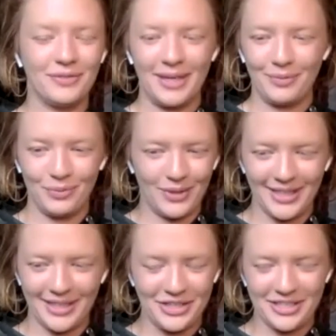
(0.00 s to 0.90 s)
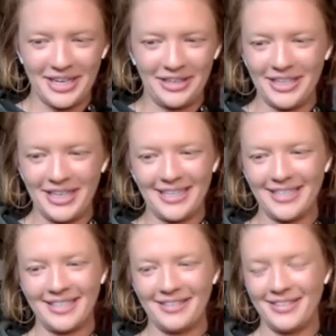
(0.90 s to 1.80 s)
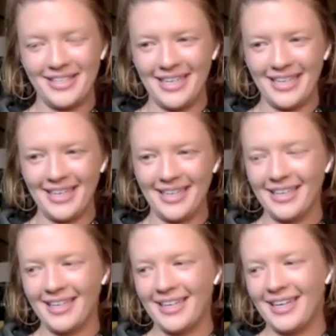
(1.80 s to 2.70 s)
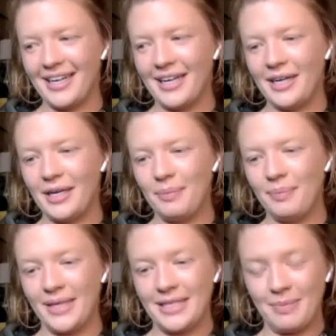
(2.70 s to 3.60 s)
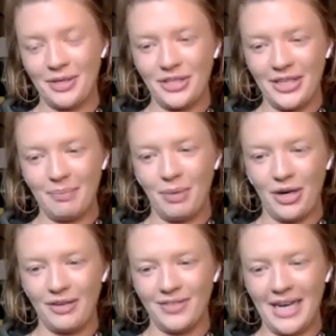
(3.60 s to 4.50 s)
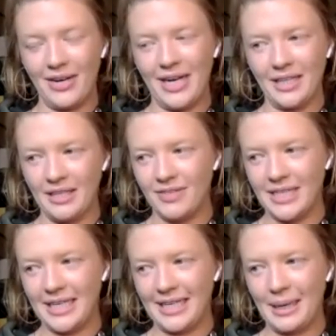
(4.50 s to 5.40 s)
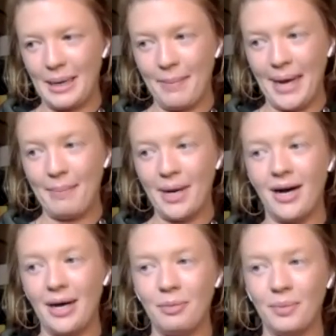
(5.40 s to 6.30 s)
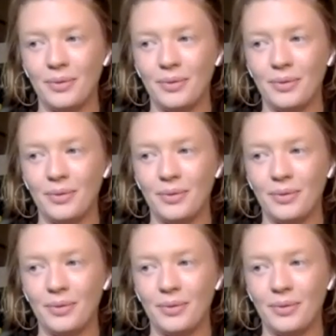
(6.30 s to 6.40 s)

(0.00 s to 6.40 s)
religious LDS city, especially in the part of town I lived in. My mom